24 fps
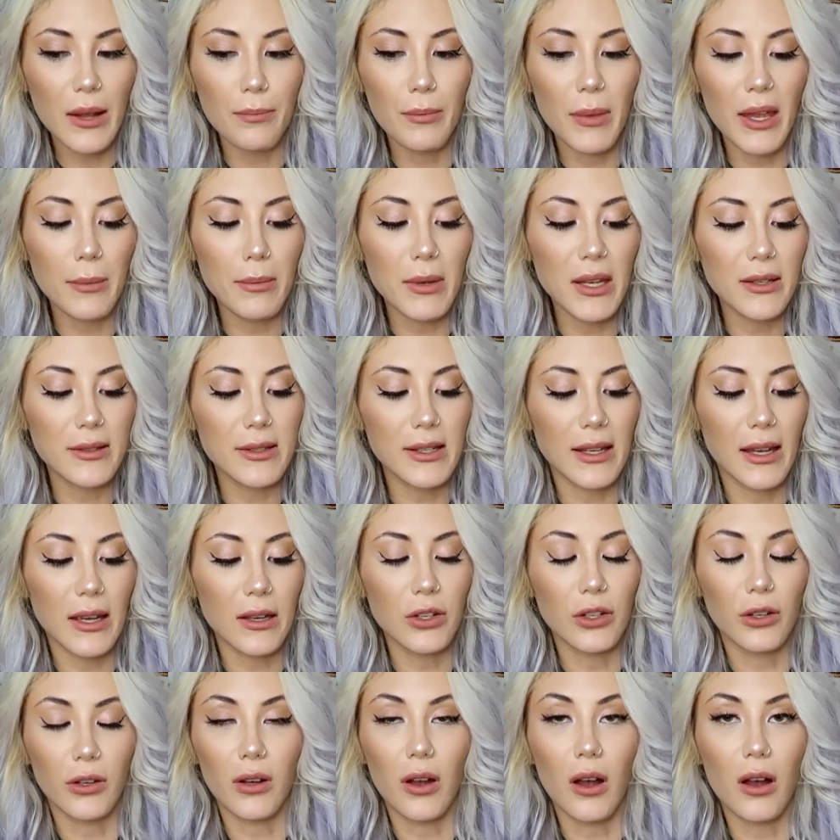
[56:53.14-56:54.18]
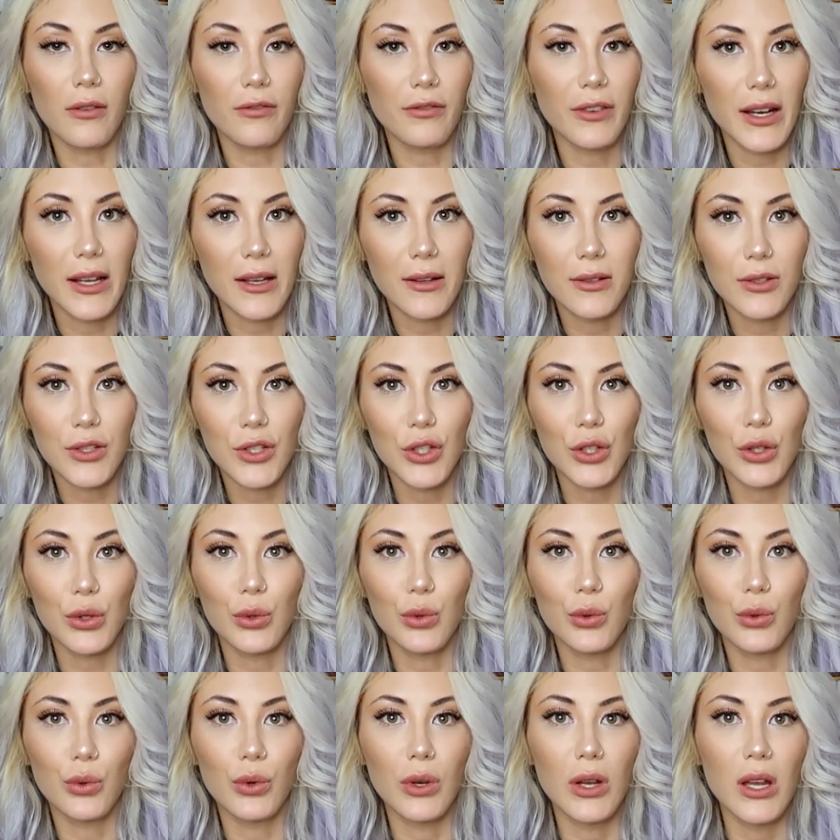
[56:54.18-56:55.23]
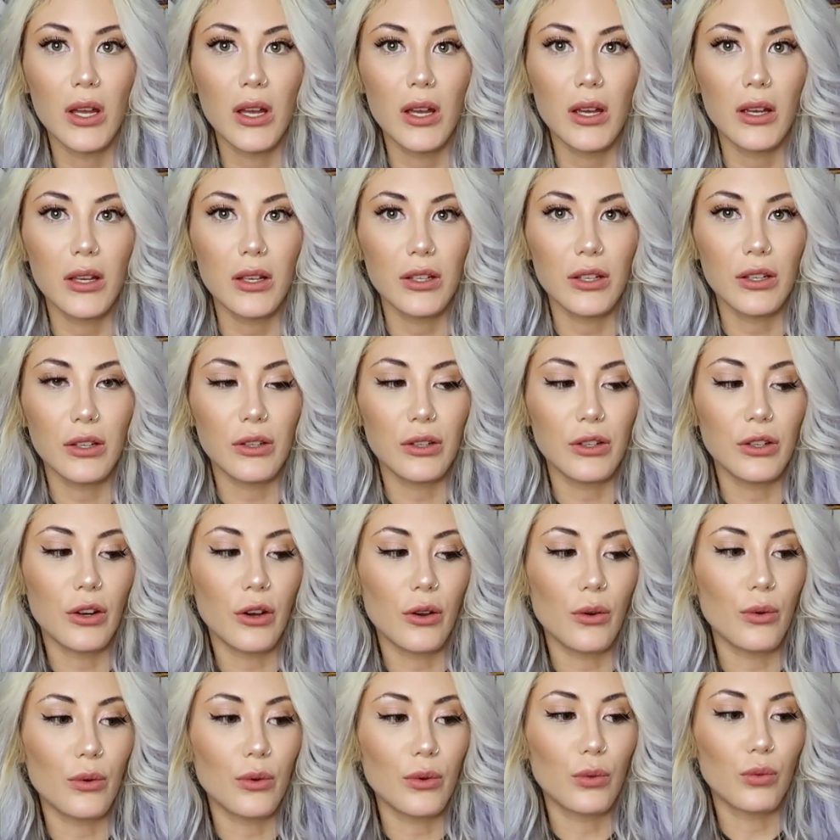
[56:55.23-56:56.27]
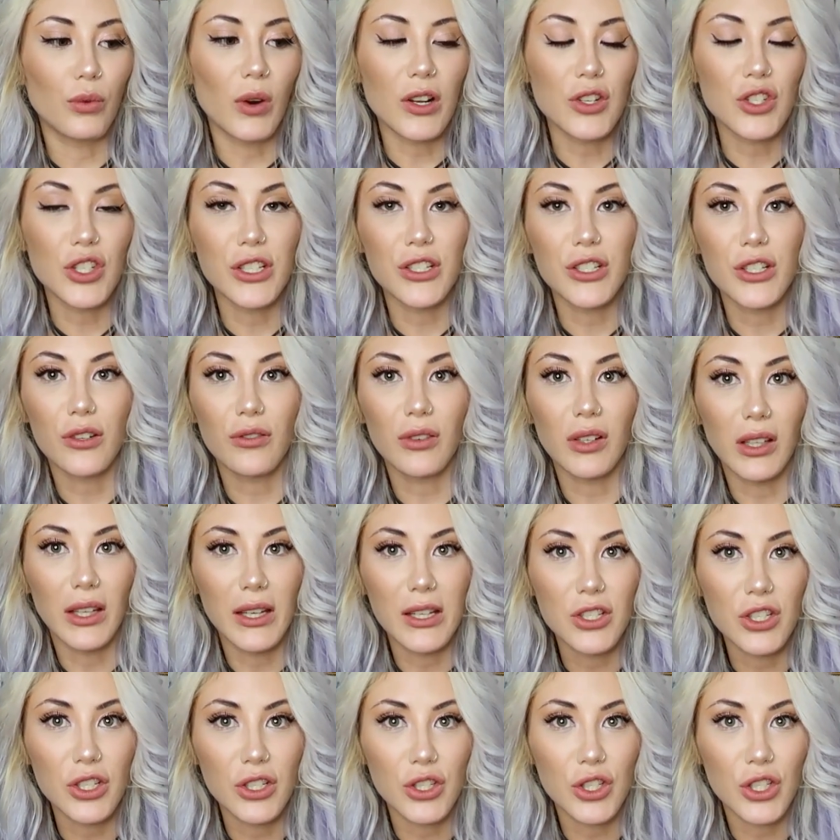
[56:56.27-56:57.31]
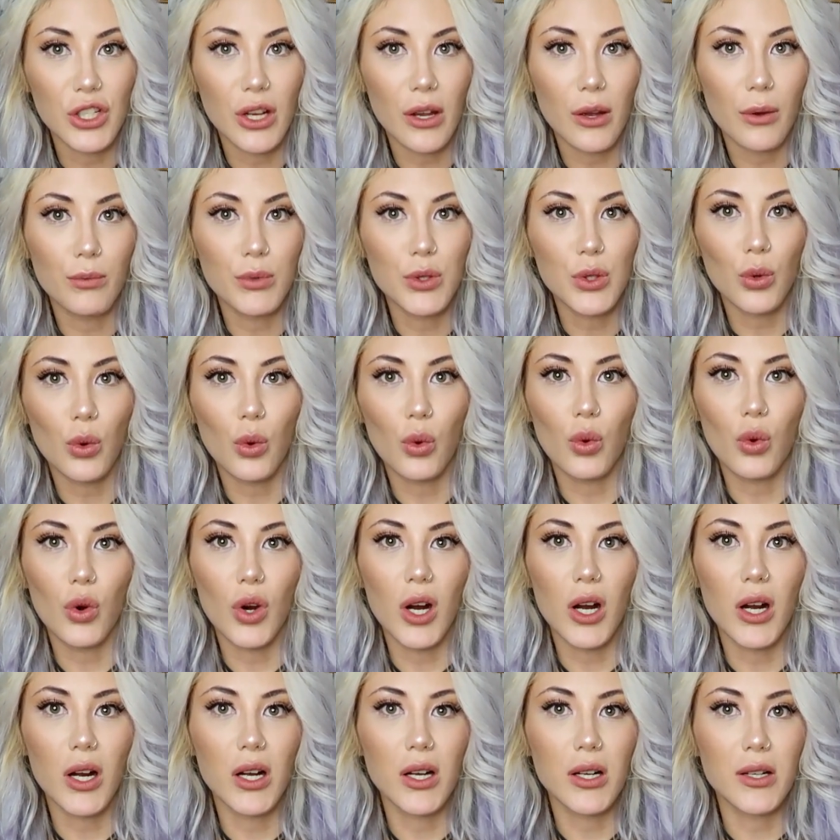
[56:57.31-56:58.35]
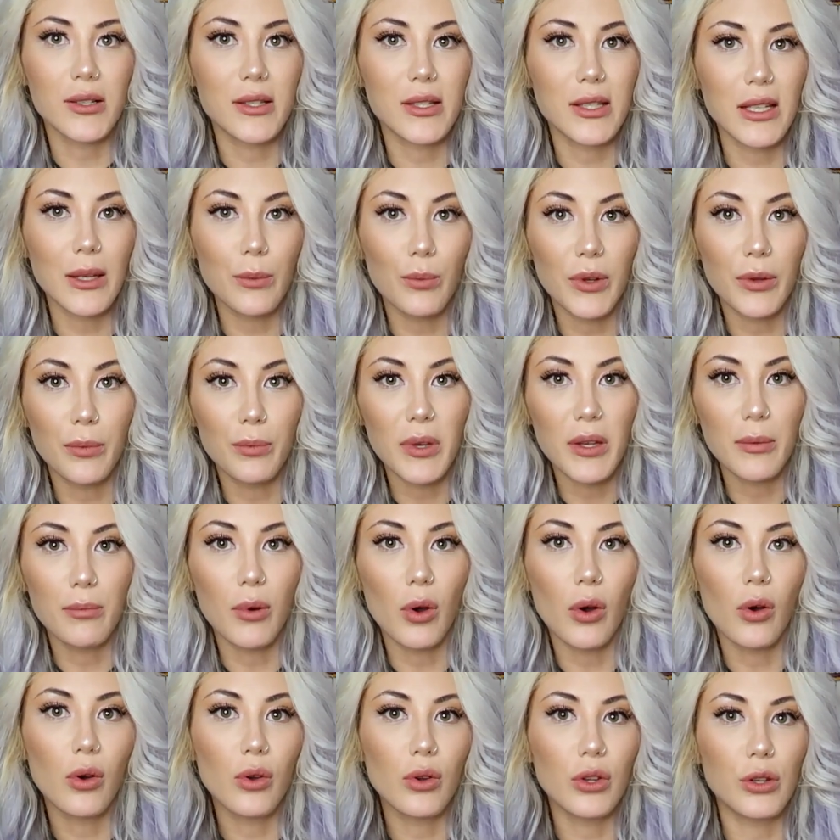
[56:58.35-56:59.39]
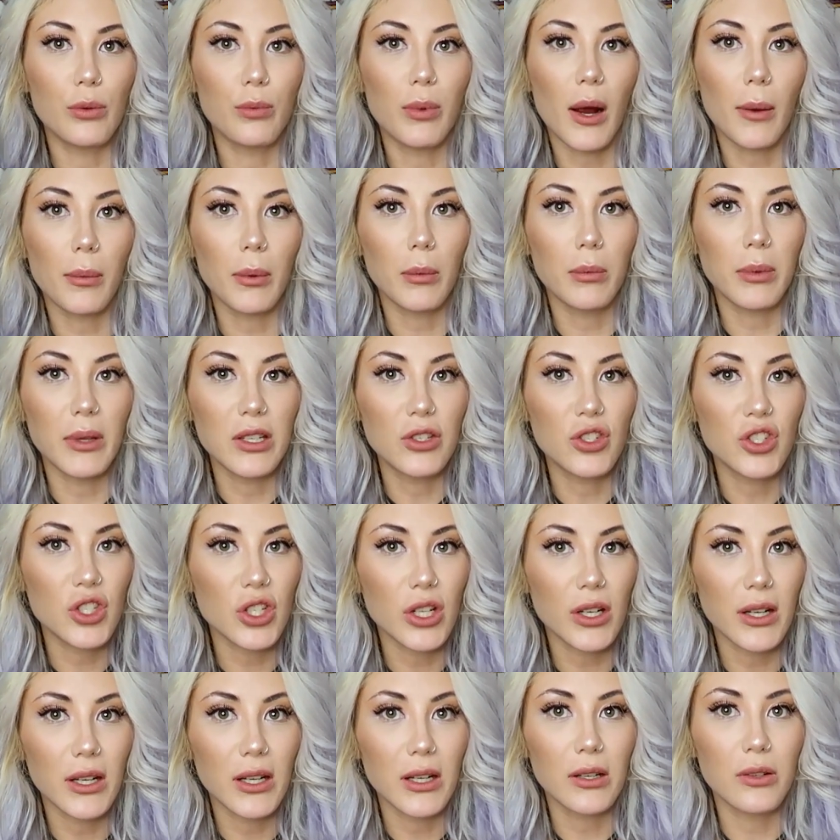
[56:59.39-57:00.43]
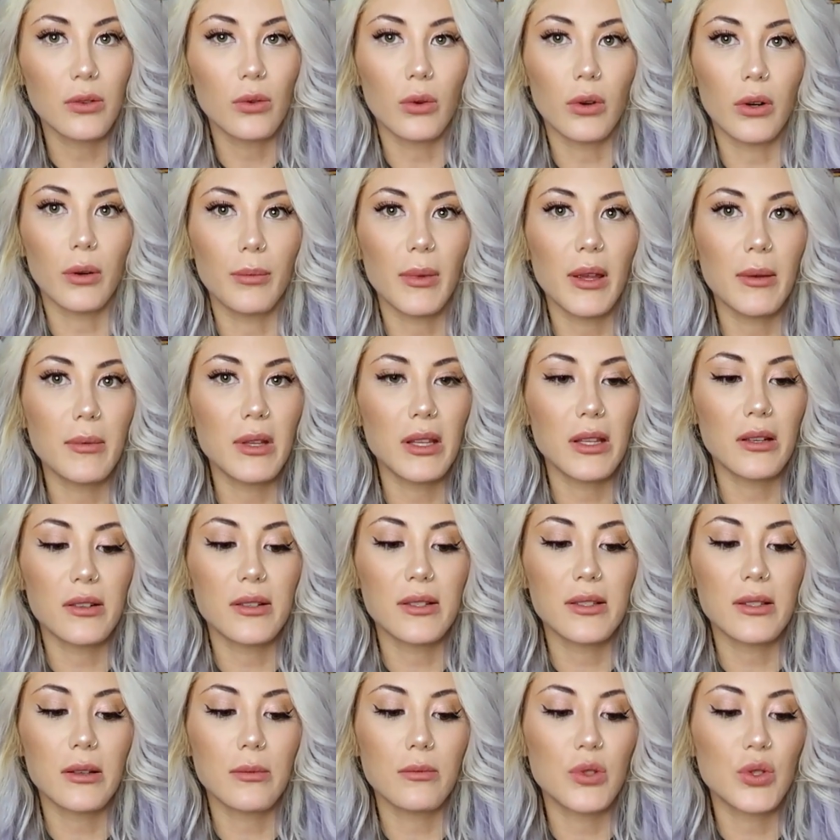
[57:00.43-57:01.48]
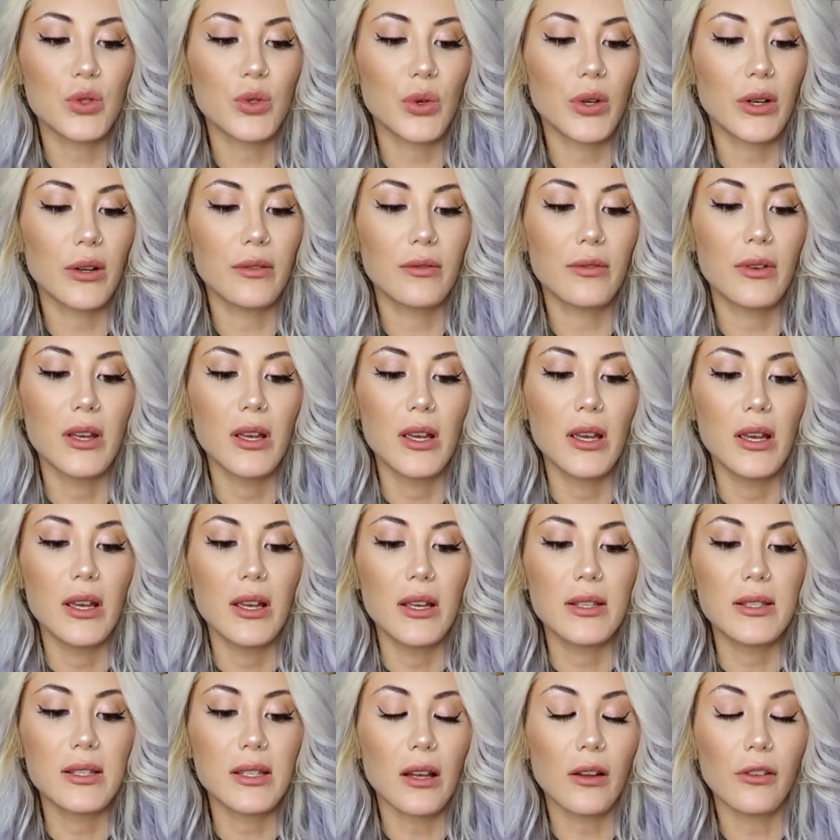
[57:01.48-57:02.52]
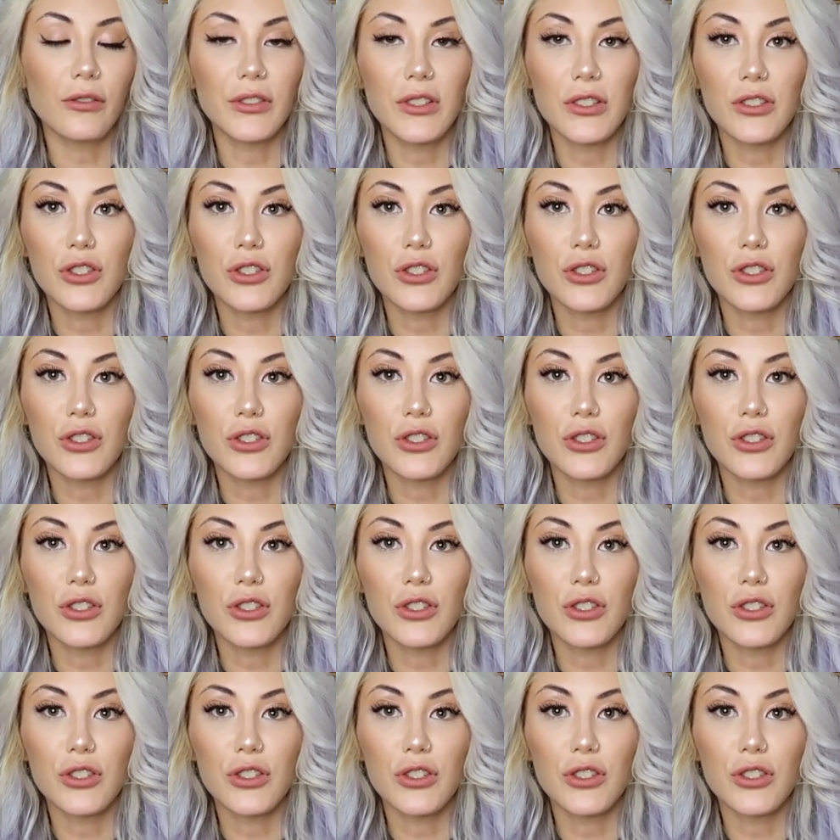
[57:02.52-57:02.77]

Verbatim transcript: maybe to get your confidence, you you know, rush into relationships or sleep with people you probably shouldn't or maybe there's some sort of self